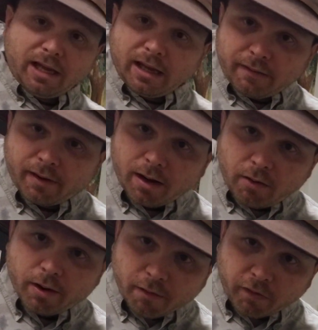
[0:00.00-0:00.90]
even though
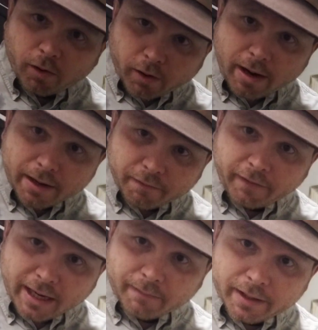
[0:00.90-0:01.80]
we're a Florida Cracker
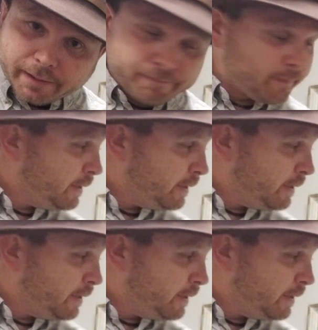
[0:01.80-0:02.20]
family,